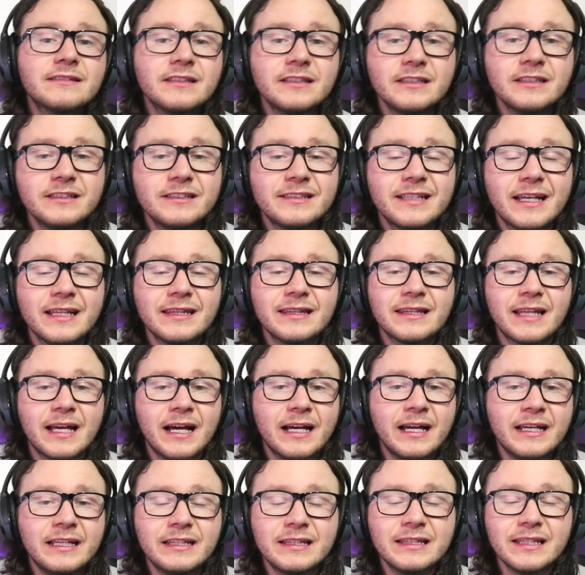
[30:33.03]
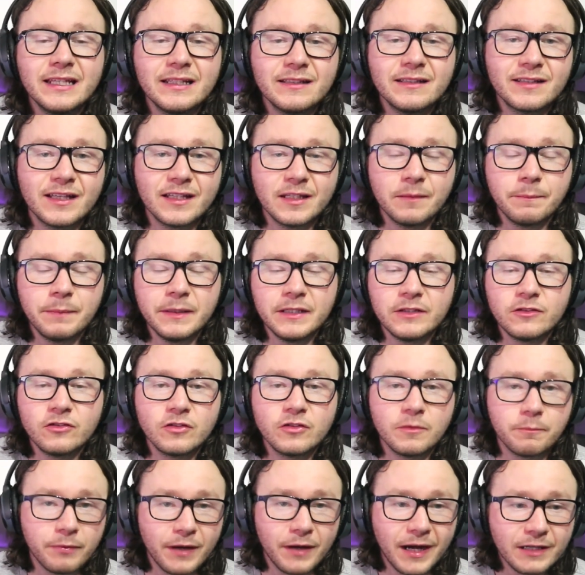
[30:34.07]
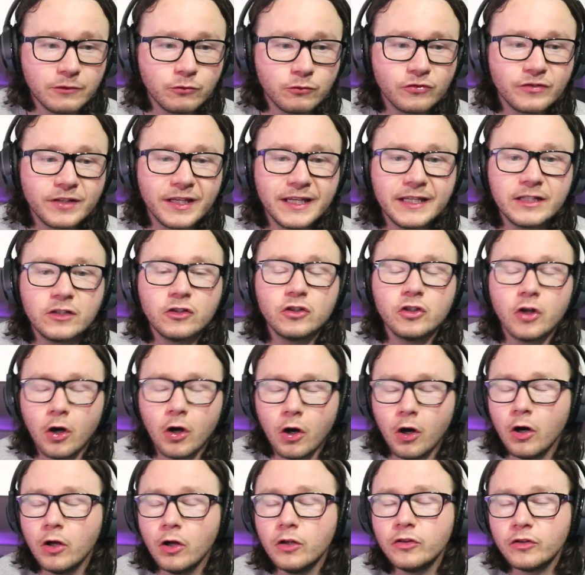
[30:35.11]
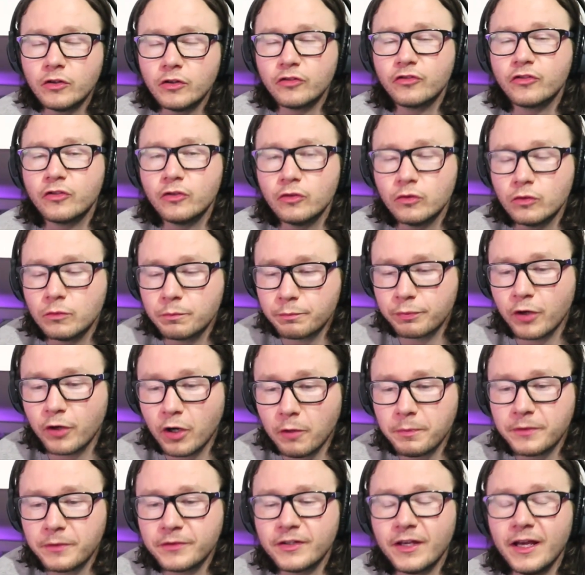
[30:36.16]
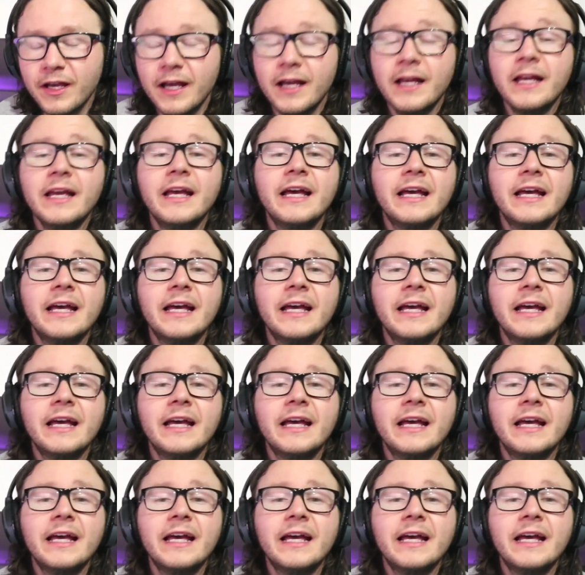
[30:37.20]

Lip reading: and he said that he thinks that the pictures of Bryce was taken on the school property.